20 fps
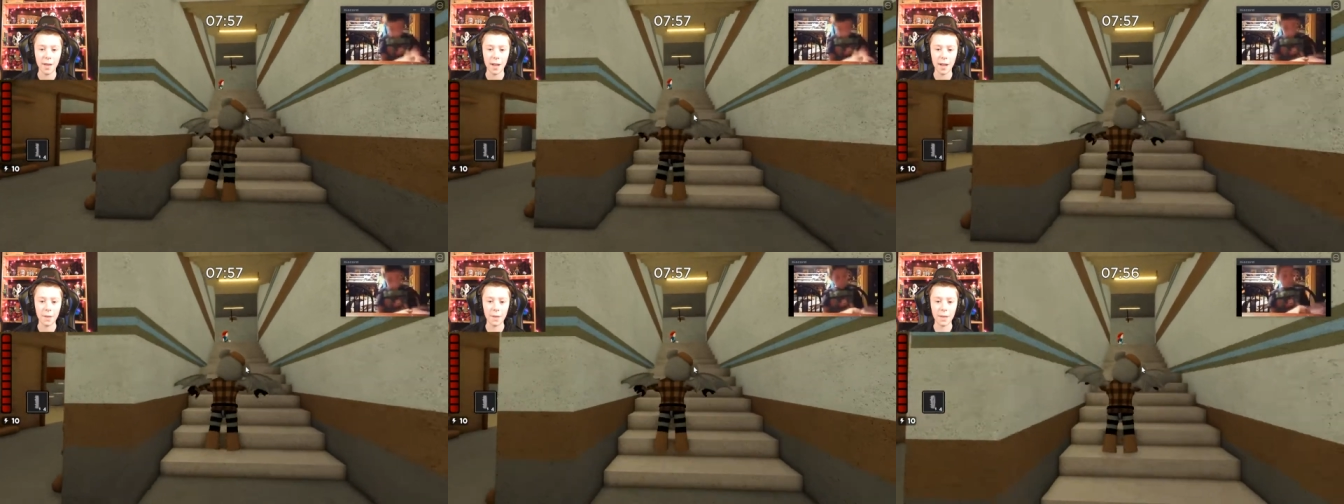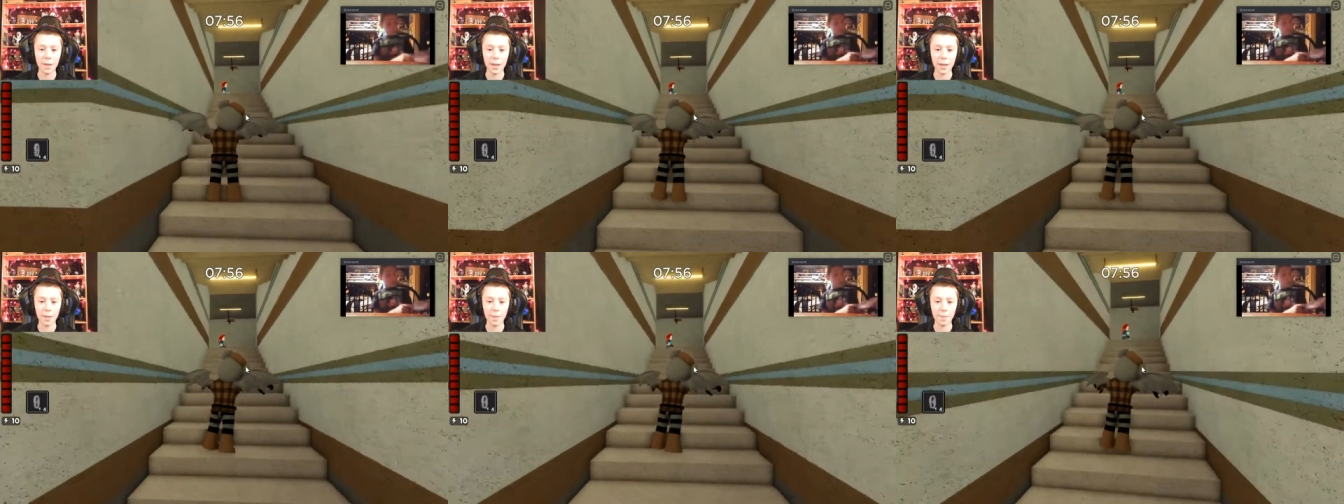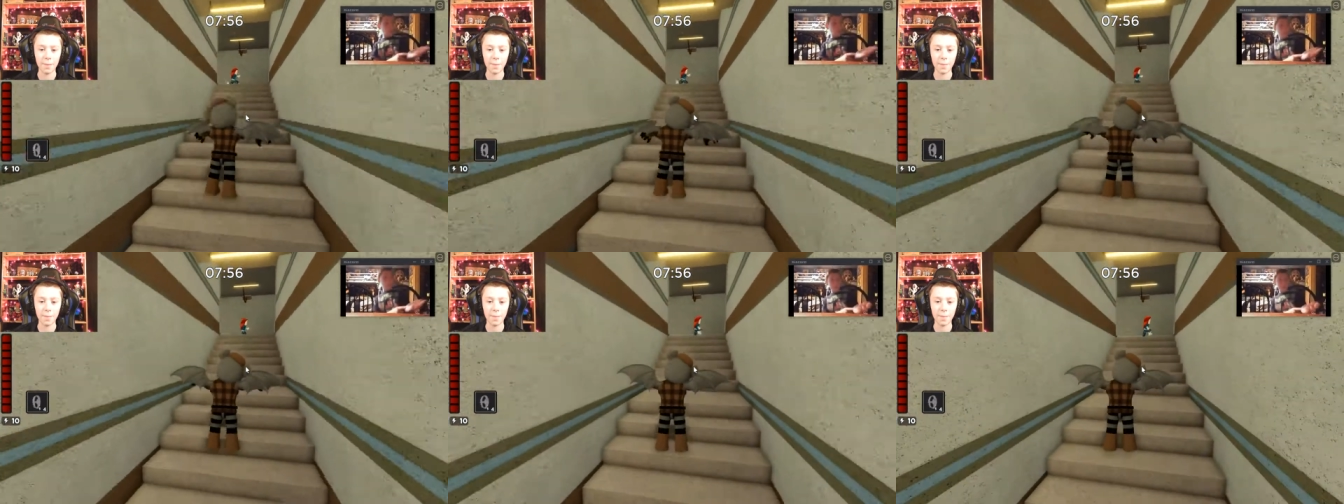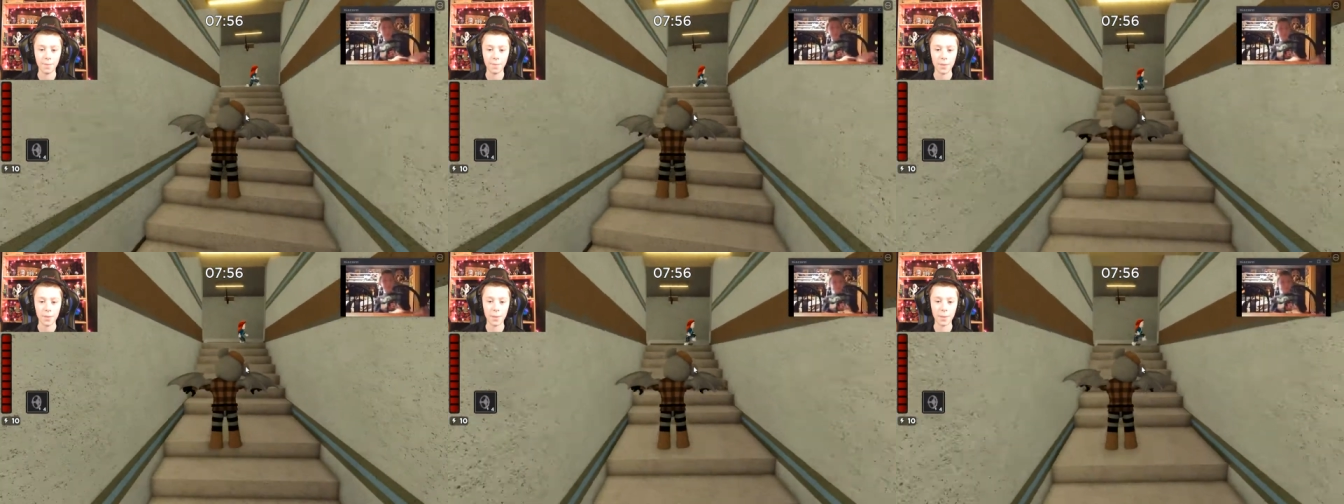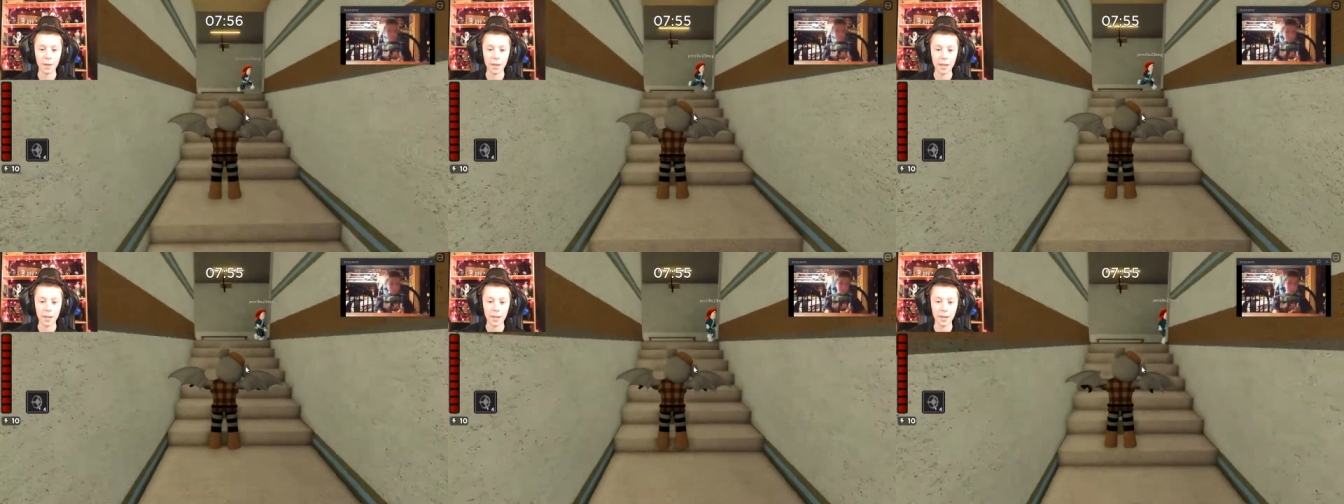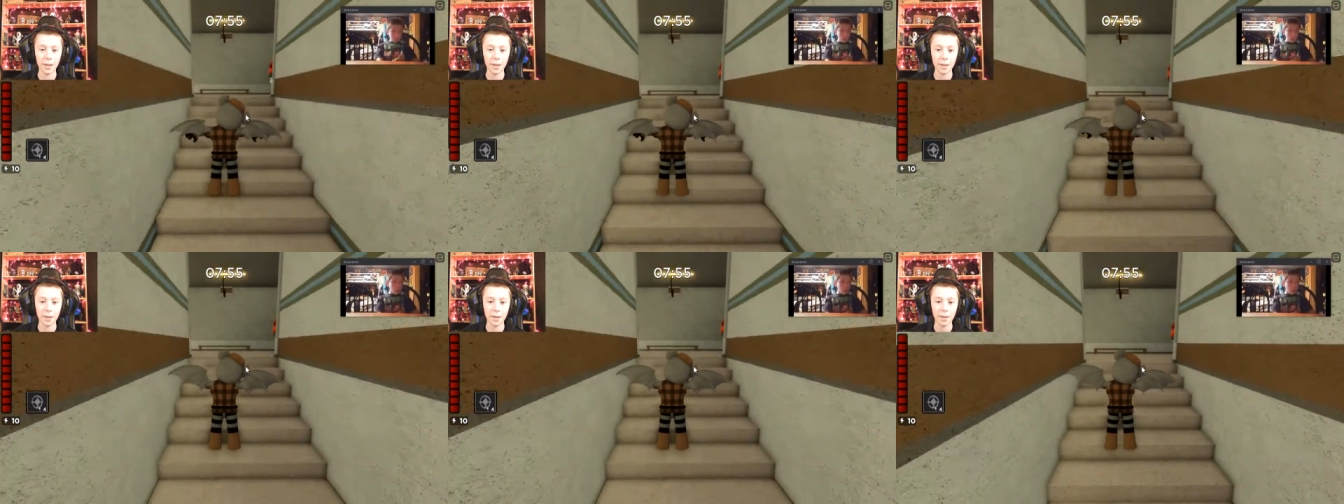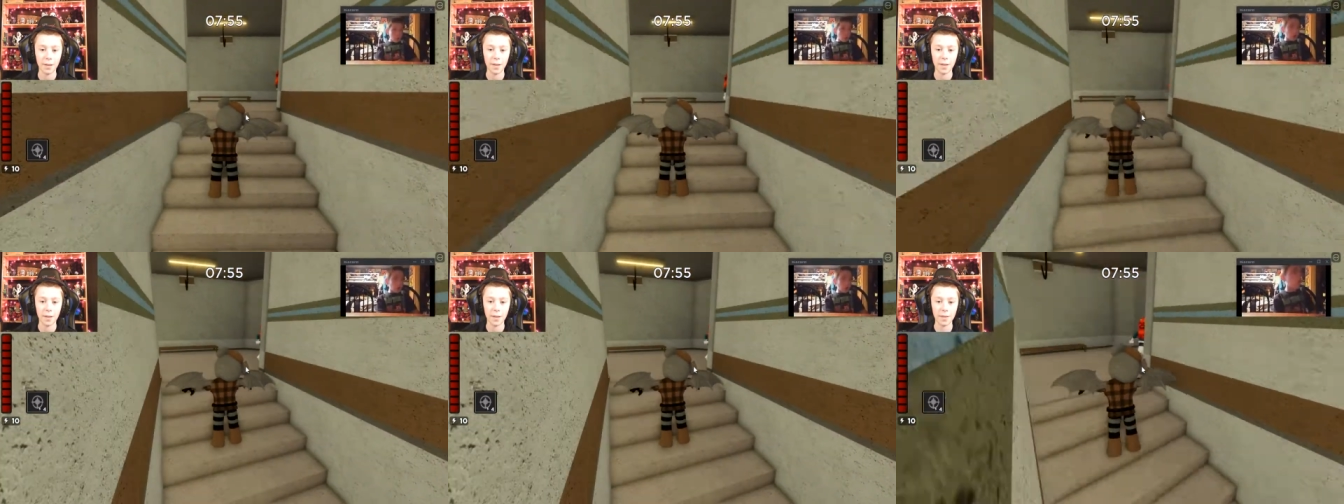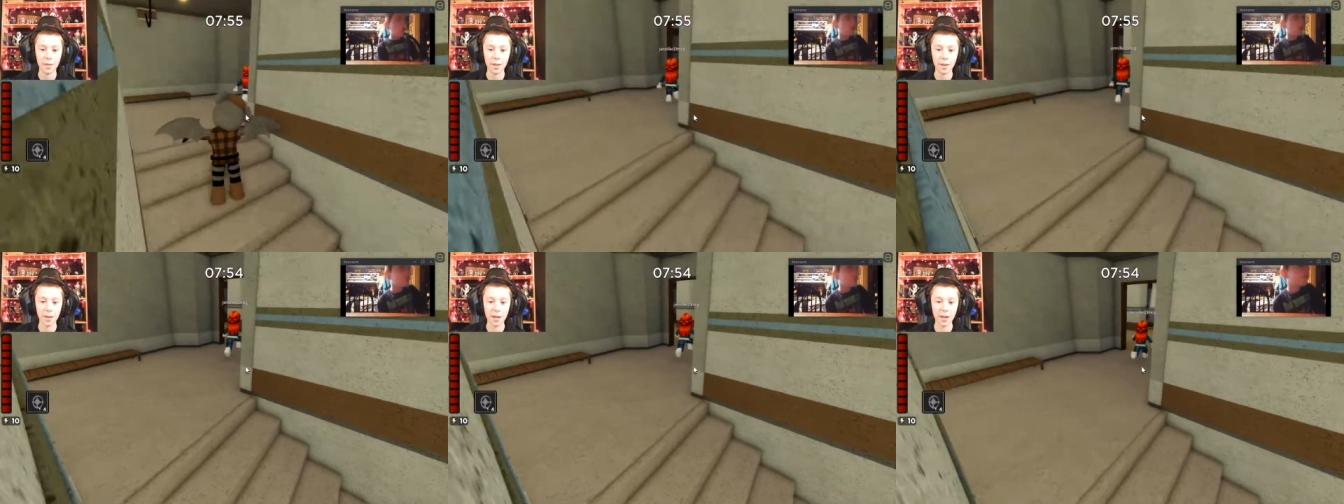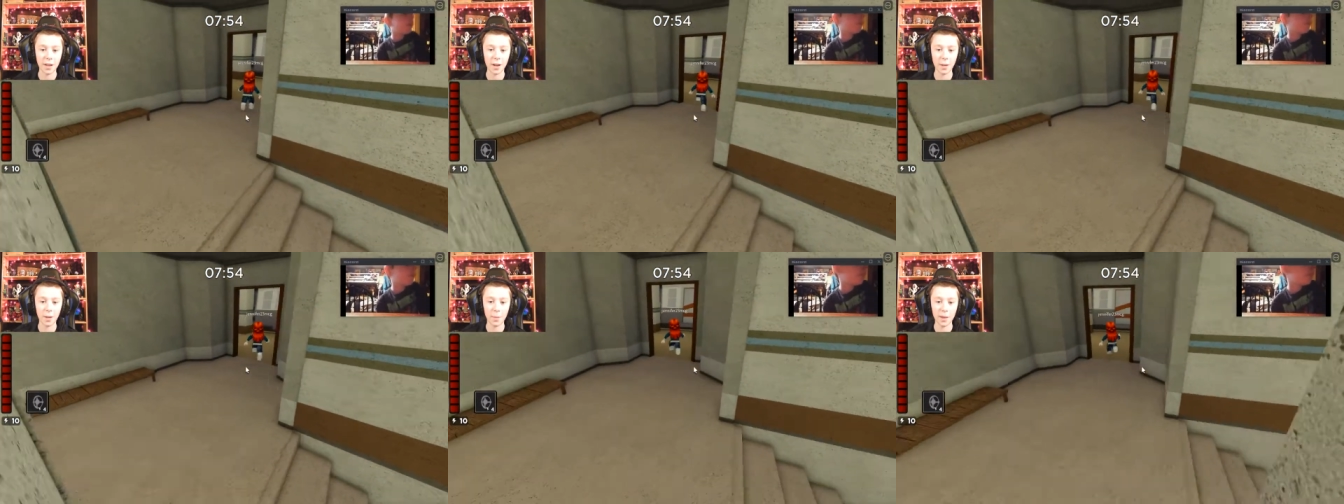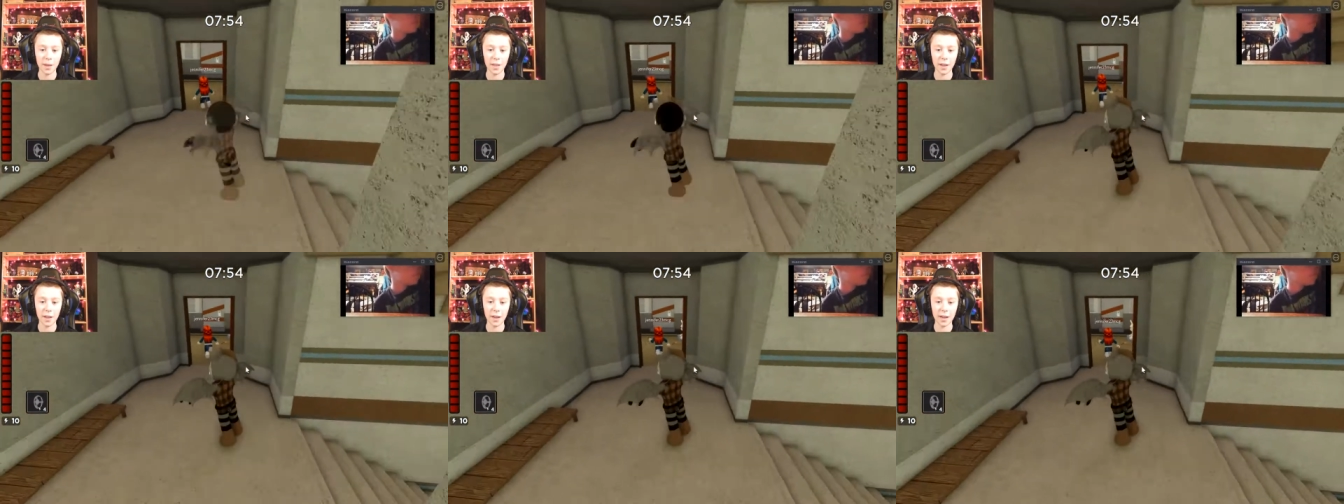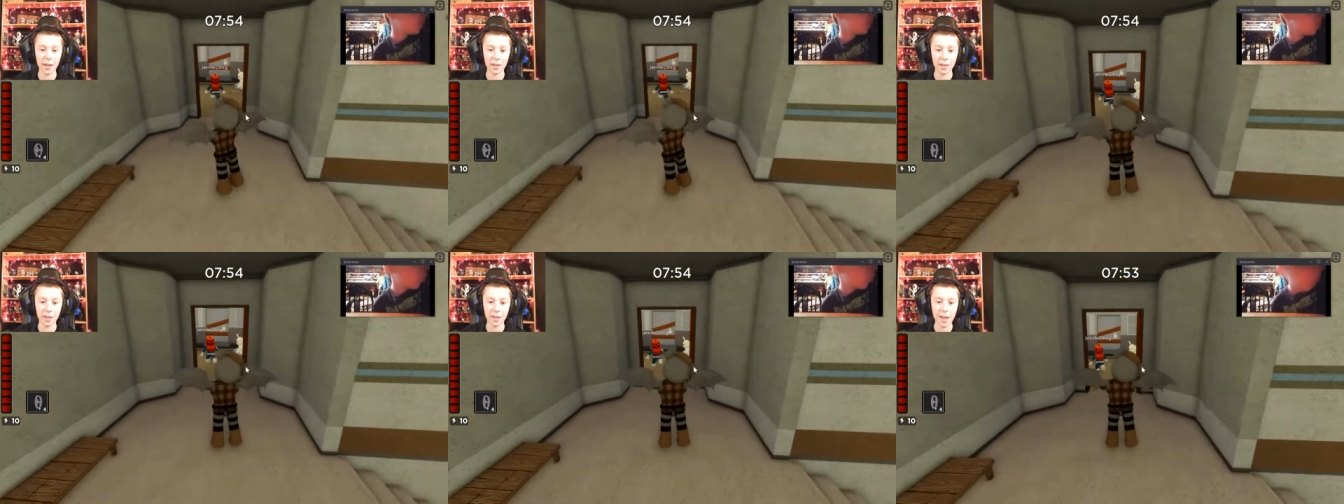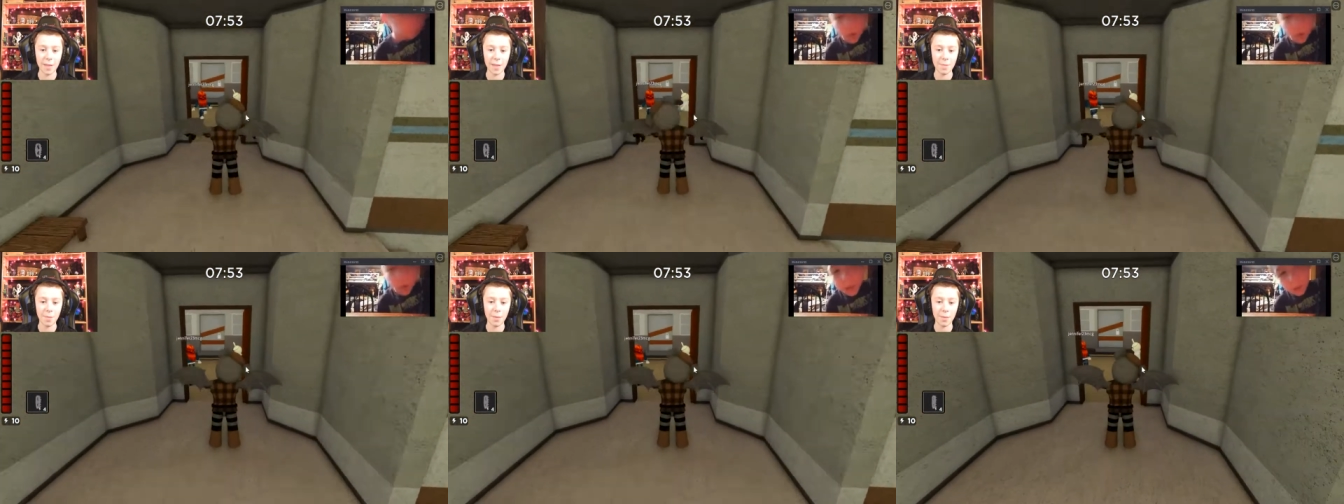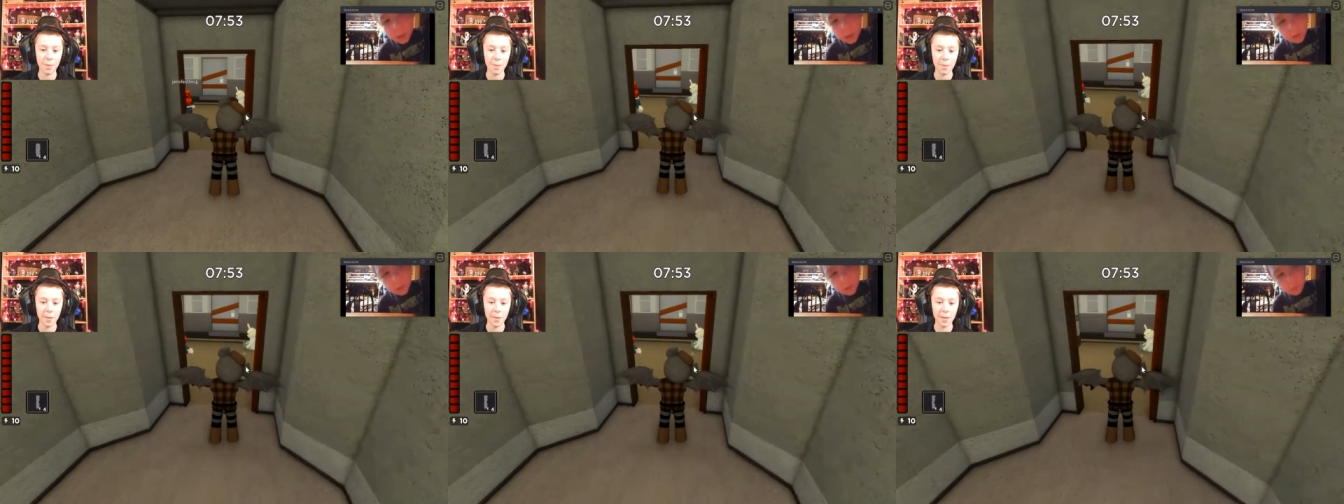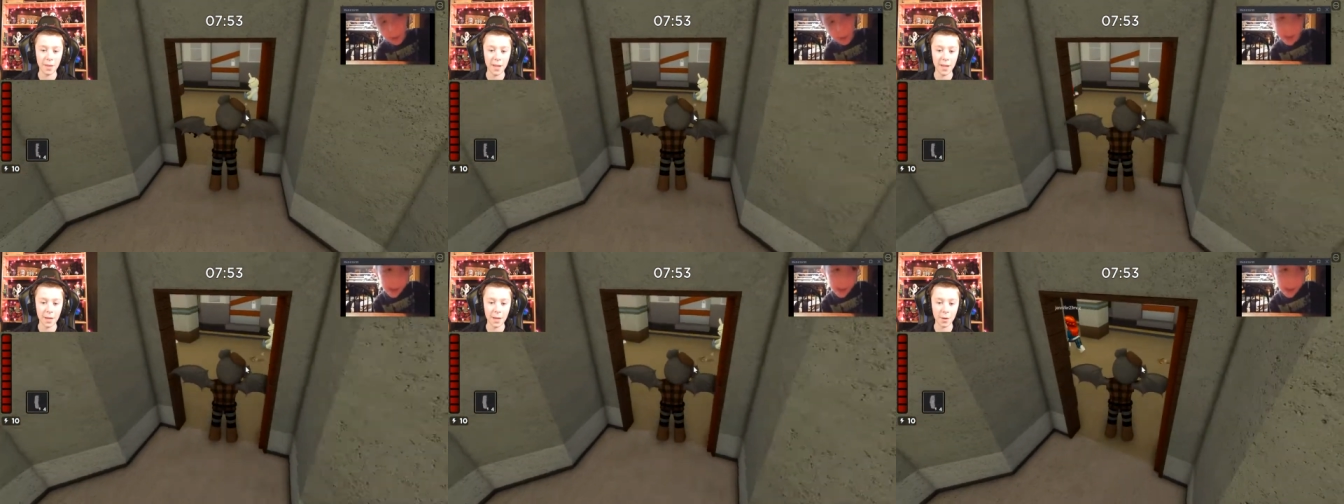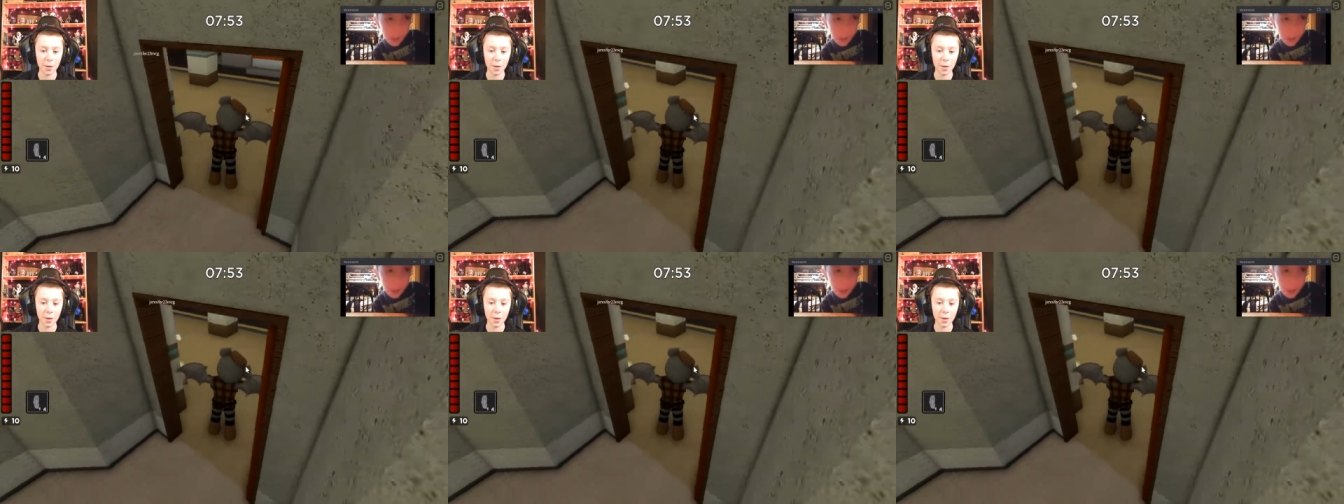and then the bunny tries to kill me, then I escape, and then I go